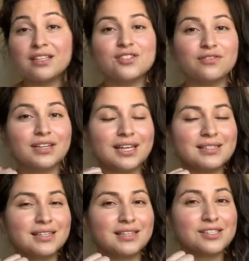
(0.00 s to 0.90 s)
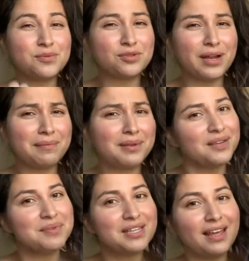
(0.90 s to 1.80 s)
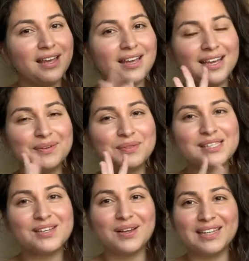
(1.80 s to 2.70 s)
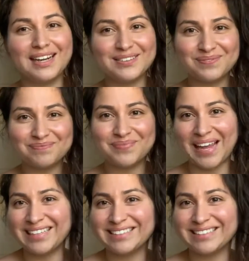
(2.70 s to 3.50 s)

don't forget to subscribe and give me a like, and we'll see y'all later. Bye.